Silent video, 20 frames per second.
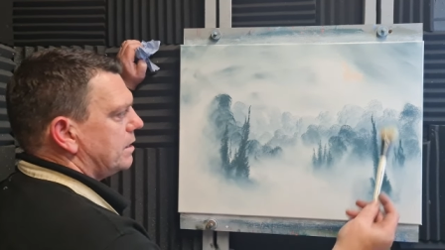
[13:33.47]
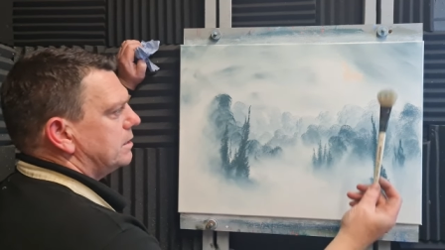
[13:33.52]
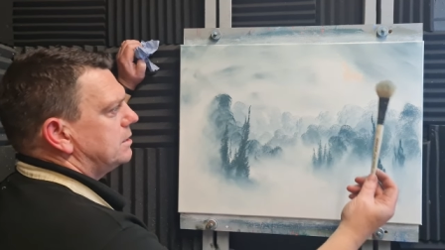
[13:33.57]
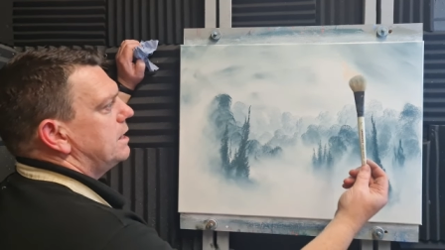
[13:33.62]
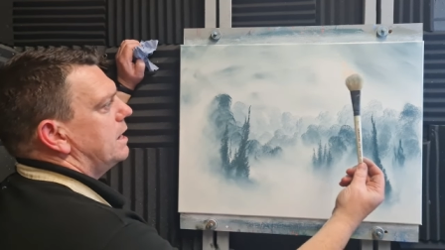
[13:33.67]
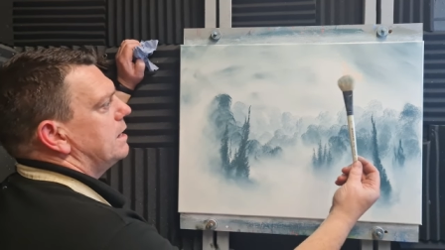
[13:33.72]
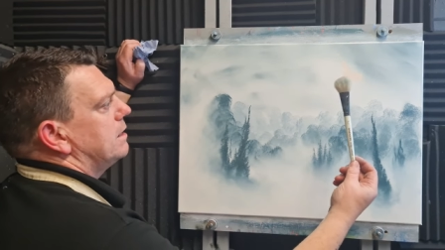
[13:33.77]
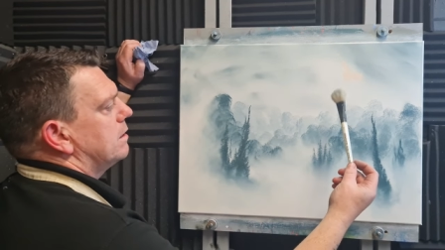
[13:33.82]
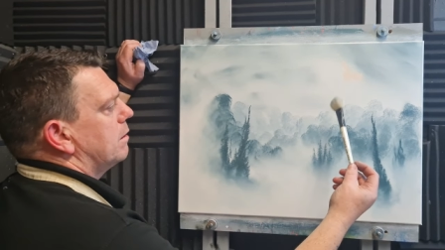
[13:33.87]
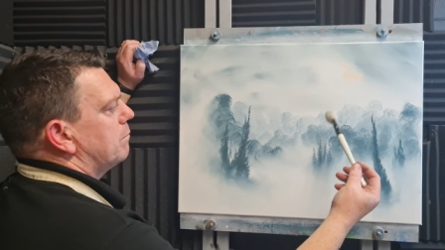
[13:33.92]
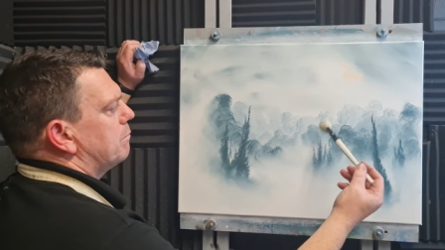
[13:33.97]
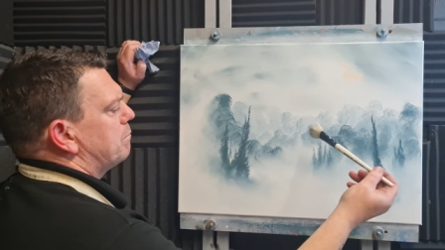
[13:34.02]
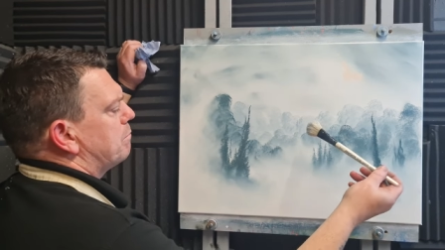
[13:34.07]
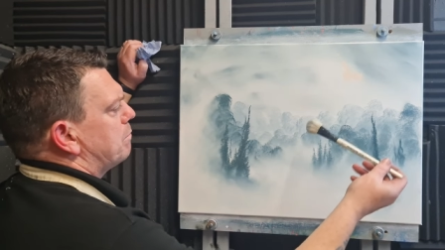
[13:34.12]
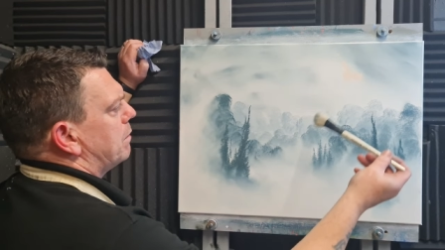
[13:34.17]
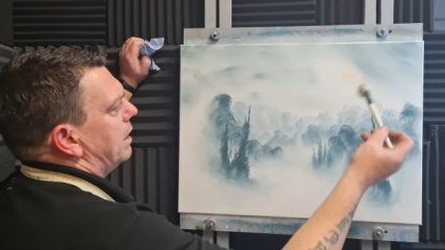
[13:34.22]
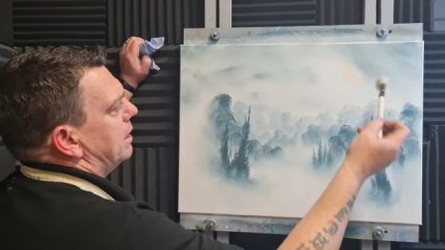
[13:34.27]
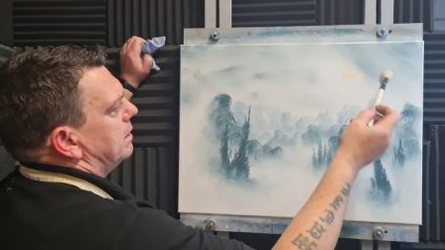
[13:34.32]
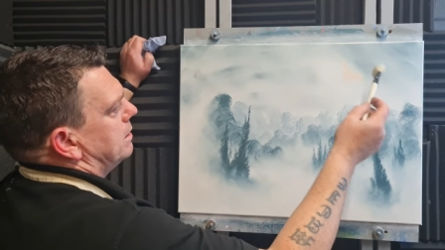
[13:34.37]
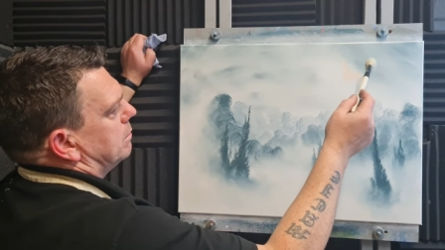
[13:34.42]
Take the
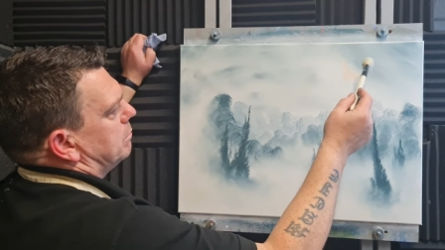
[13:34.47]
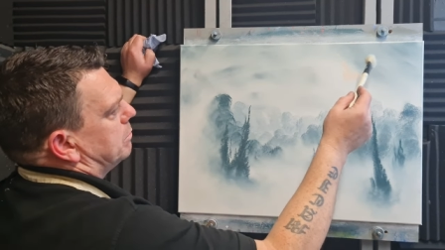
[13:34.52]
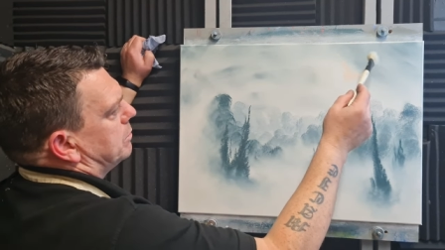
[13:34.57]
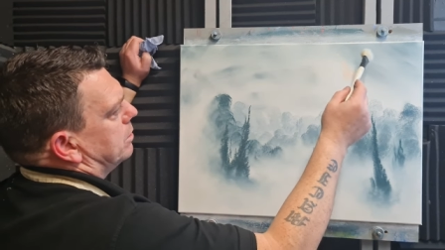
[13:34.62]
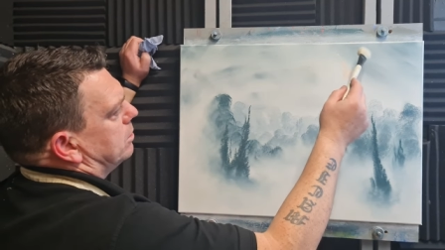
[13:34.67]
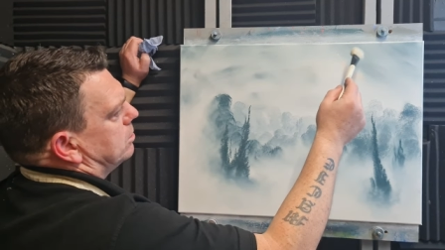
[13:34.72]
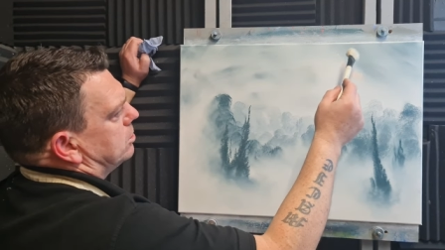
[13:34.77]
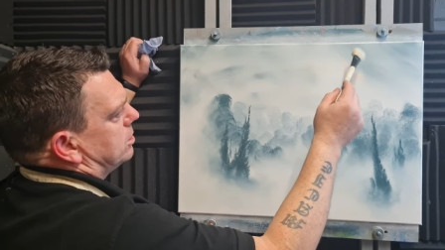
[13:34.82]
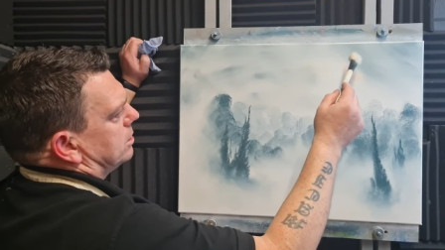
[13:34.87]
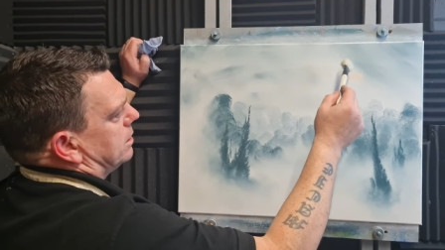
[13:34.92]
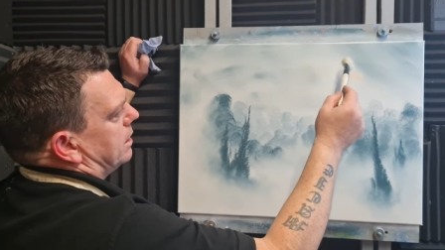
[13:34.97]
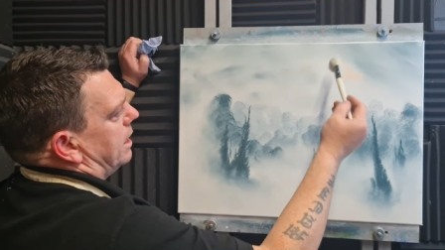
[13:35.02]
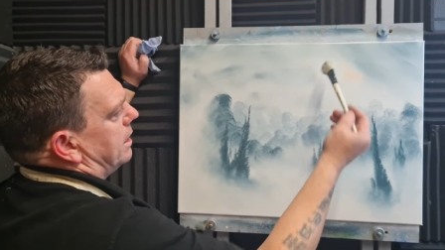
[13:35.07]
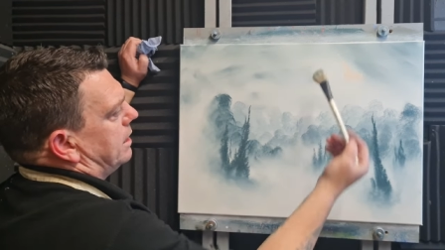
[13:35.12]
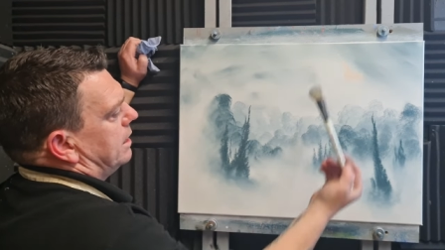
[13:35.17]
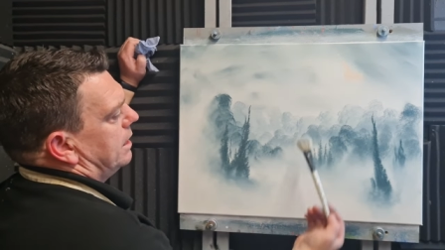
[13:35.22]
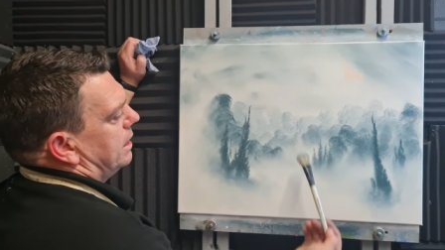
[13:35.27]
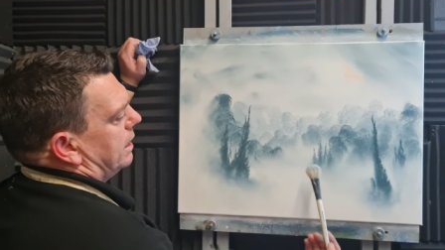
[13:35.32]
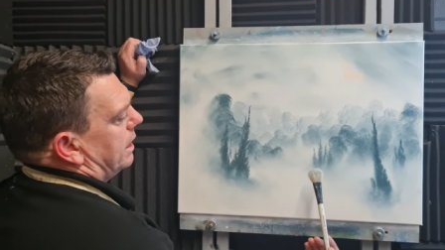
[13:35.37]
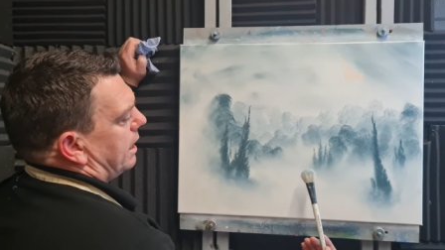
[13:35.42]
blender brush again.
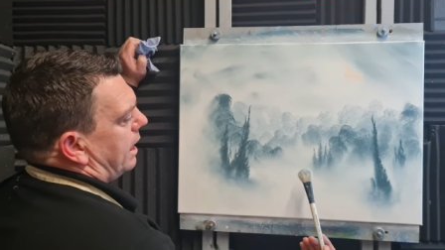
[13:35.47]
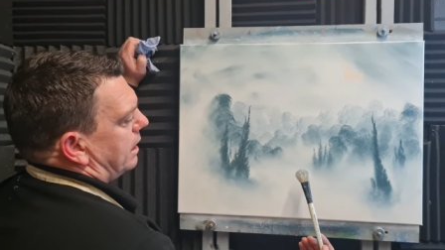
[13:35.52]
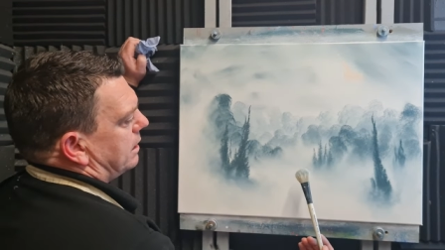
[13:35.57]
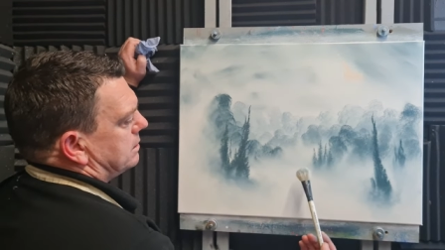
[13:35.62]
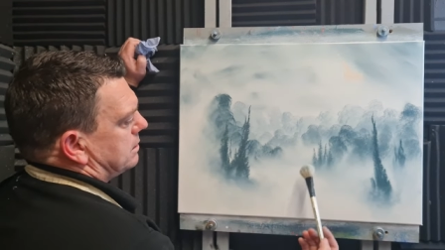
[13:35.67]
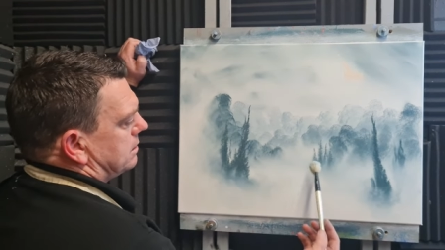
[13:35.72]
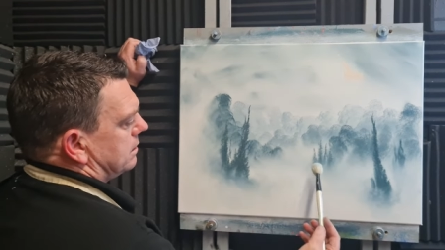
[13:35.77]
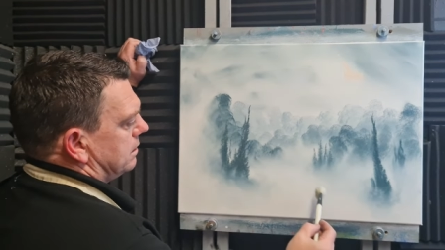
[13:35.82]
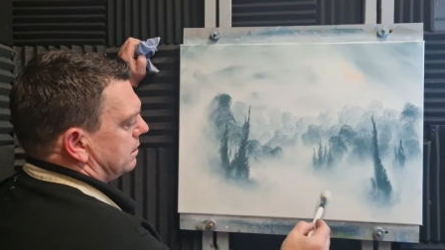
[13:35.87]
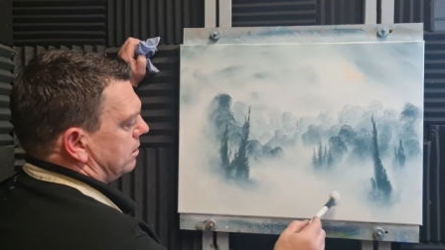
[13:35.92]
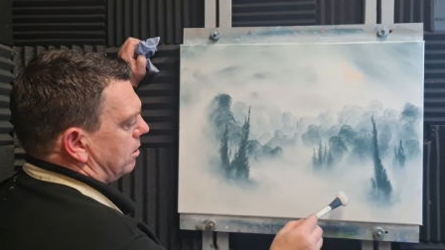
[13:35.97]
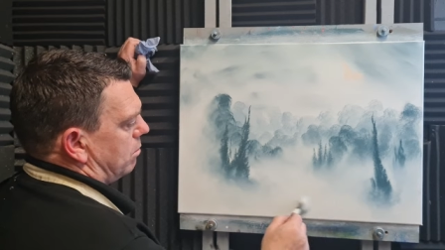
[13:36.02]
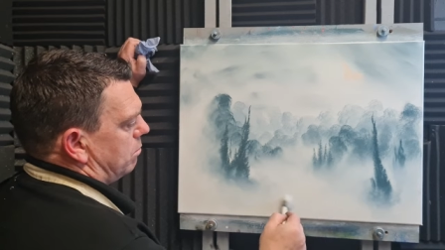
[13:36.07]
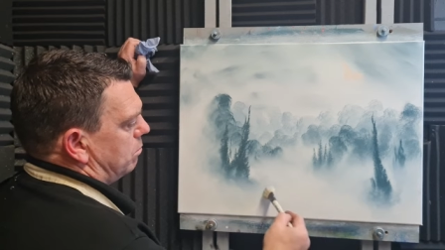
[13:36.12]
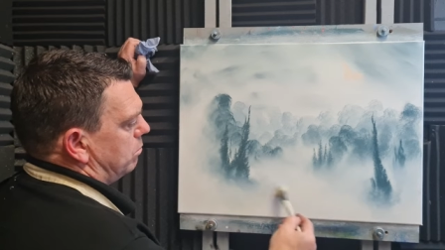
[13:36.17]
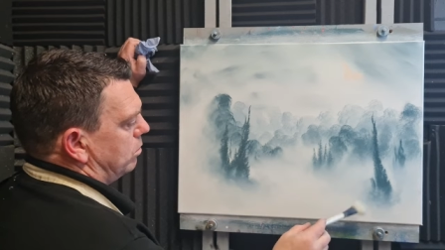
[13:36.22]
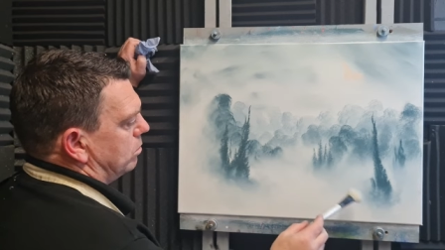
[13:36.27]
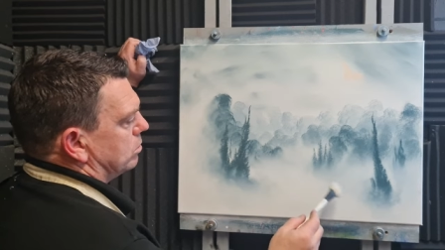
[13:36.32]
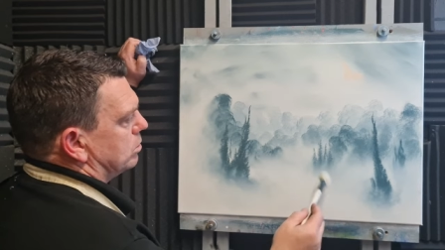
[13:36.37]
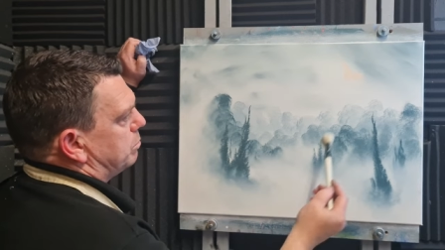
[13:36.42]
It hasn't got
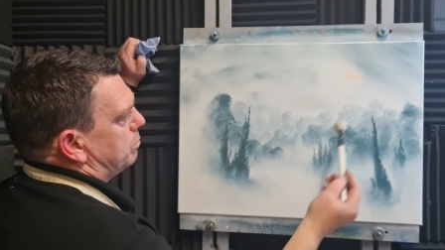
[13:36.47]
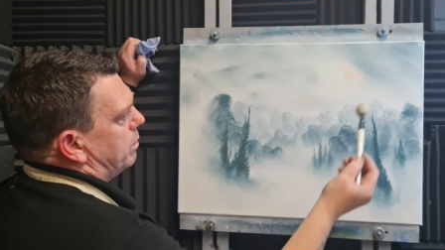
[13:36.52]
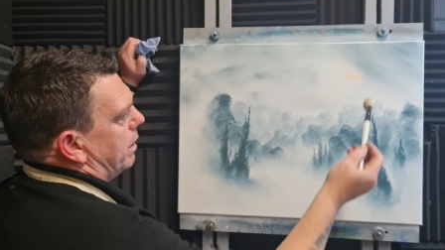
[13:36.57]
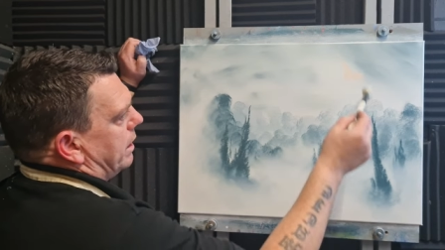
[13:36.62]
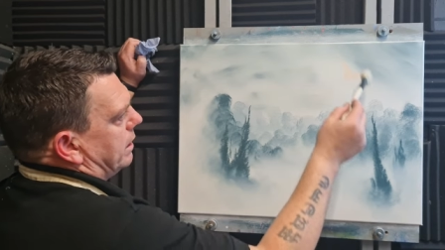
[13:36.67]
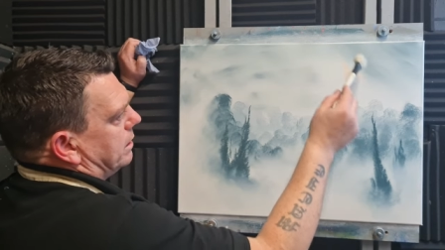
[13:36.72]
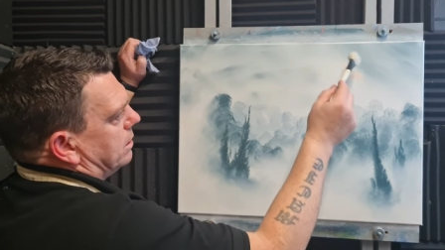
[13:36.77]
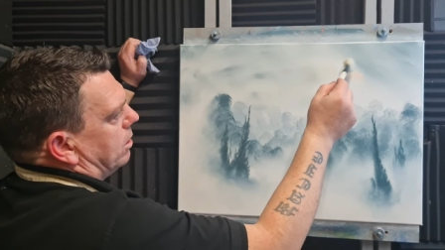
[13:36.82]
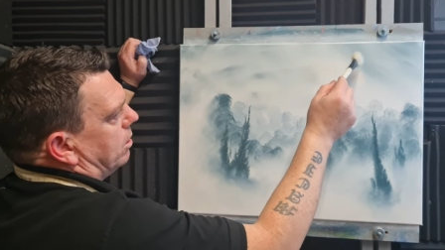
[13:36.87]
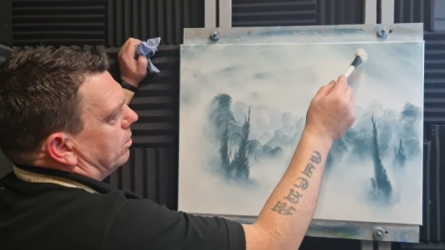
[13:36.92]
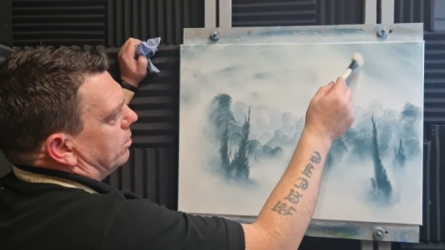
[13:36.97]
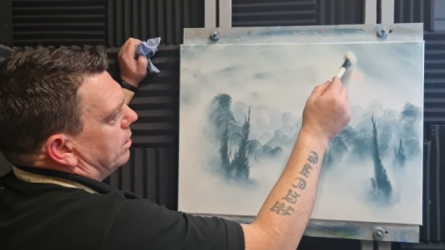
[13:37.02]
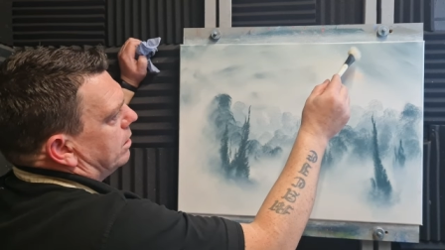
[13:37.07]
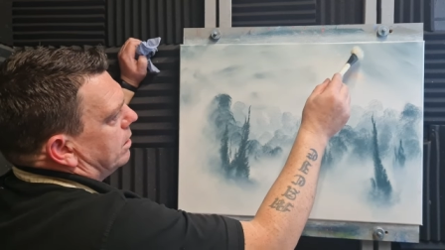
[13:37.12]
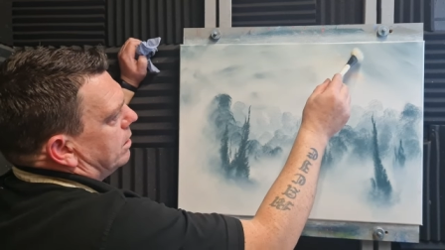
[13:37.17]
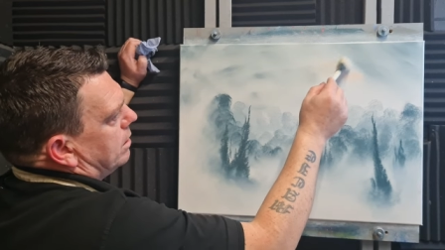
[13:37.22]
much paint on,